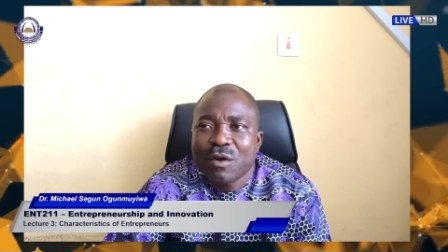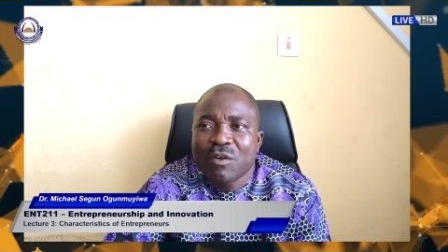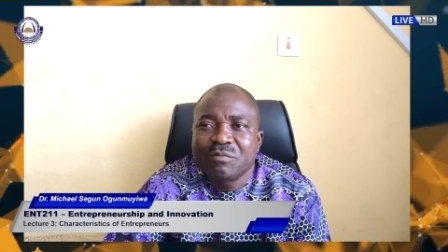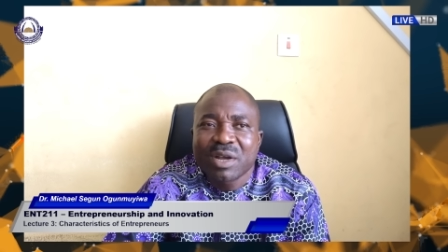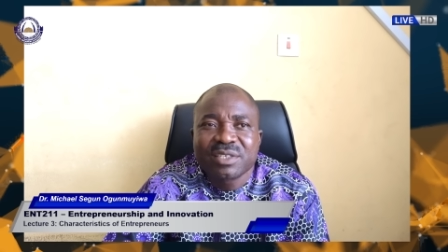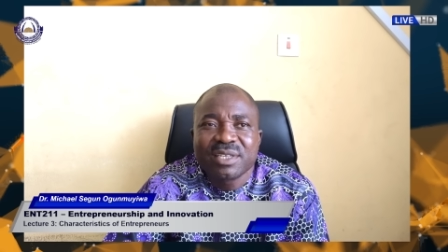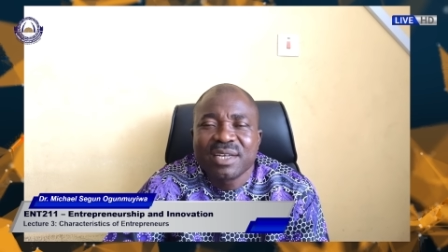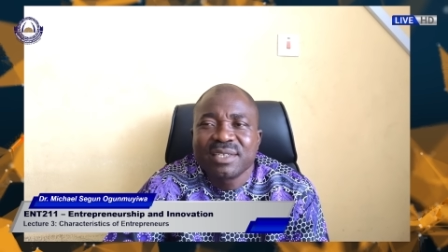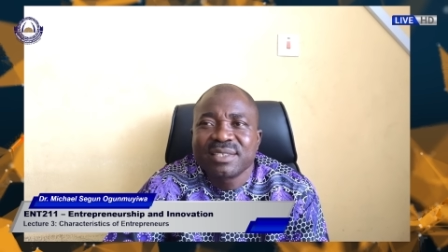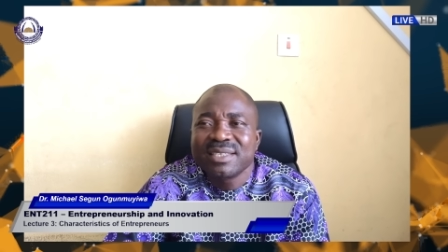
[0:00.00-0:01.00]
of
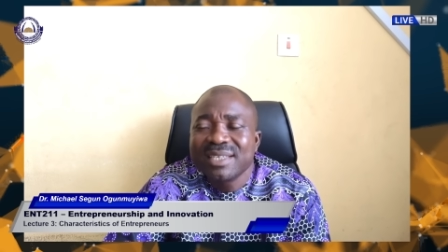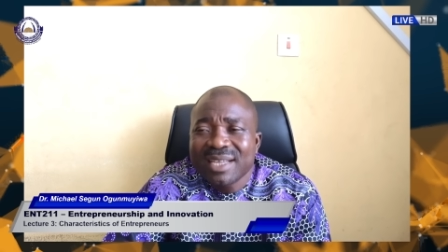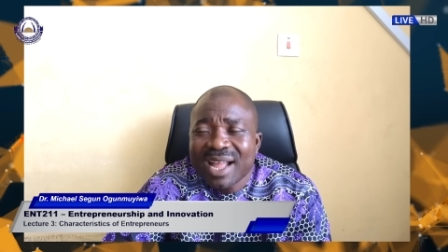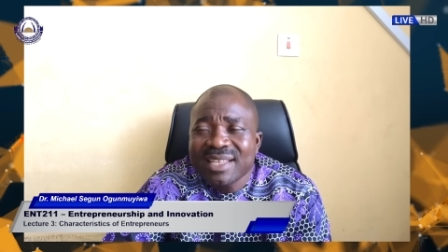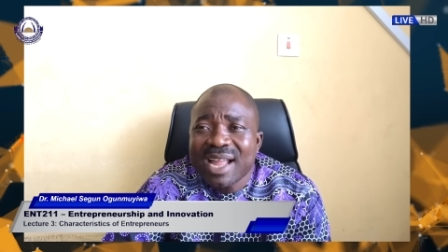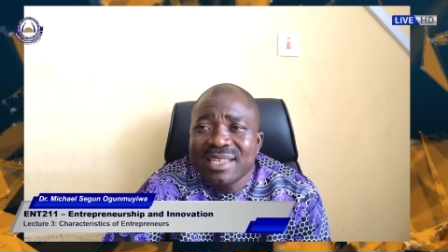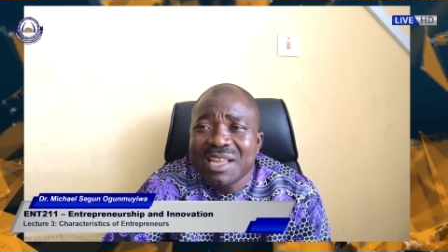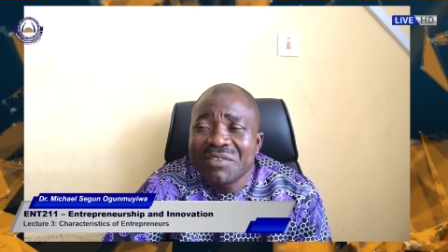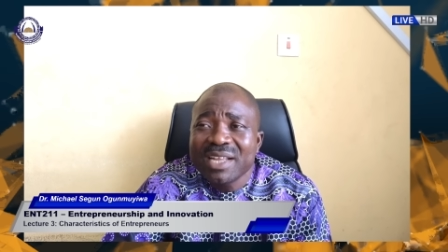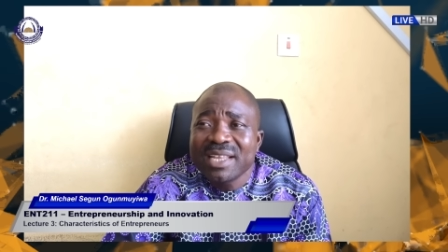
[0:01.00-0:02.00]
machineries. And that
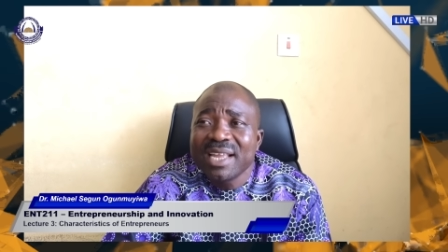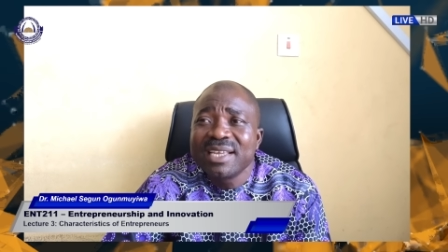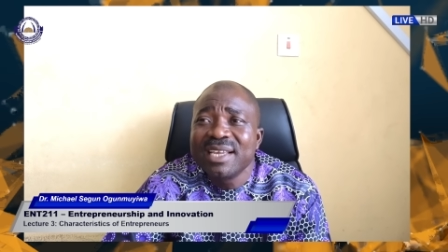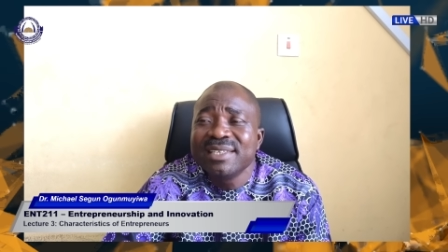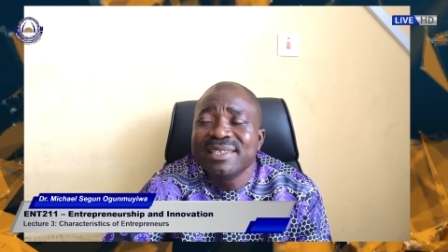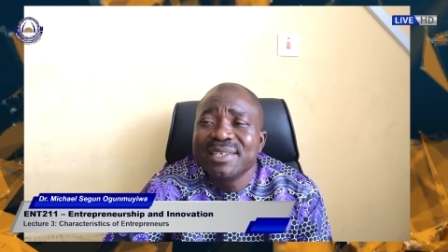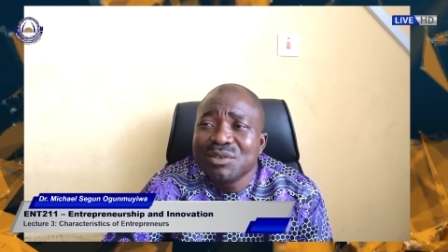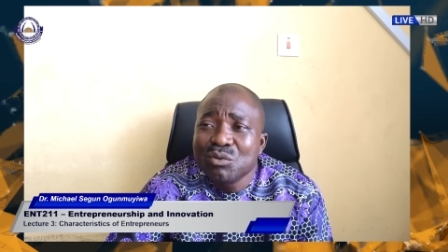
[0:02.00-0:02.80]
definitely again